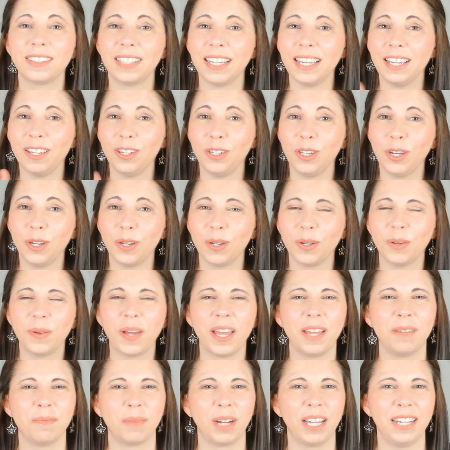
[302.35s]
see you
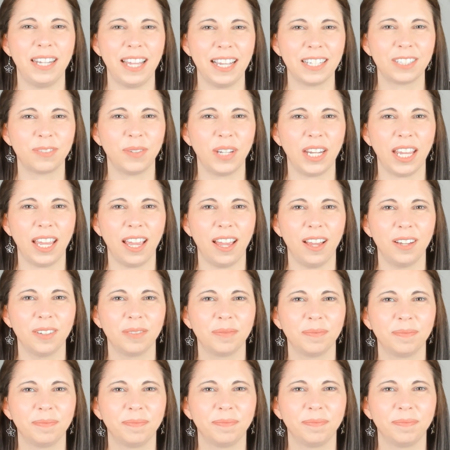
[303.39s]
in my next video.